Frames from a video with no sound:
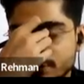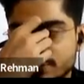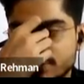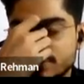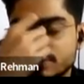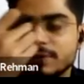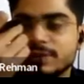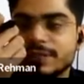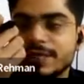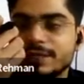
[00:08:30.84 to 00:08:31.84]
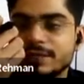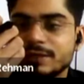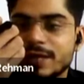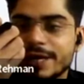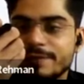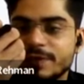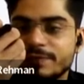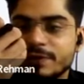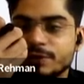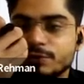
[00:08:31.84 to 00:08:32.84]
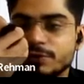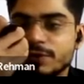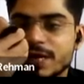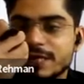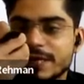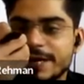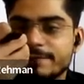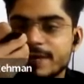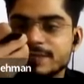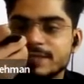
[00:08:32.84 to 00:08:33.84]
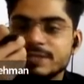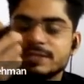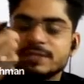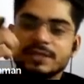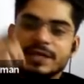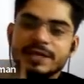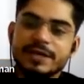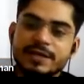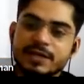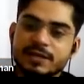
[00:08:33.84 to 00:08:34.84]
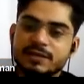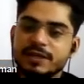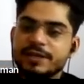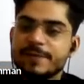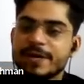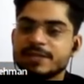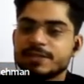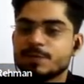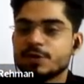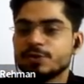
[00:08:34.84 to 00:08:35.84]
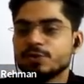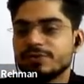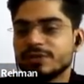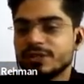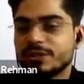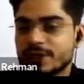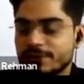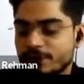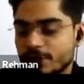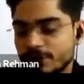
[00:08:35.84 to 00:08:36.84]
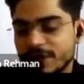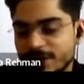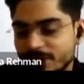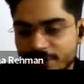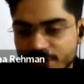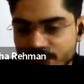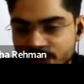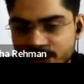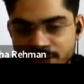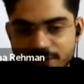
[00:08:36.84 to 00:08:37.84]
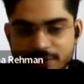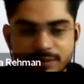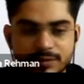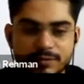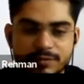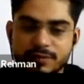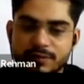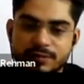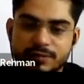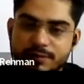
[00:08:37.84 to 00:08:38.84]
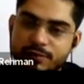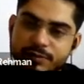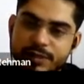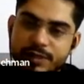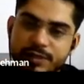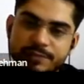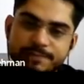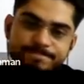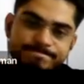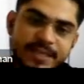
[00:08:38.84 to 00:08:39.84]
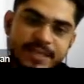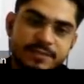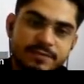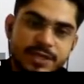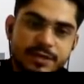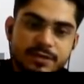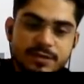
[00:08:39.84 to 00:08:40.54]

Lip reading: So that I am giving you the advices, and it depends upon you whether you are following or not. Okay, that is fine.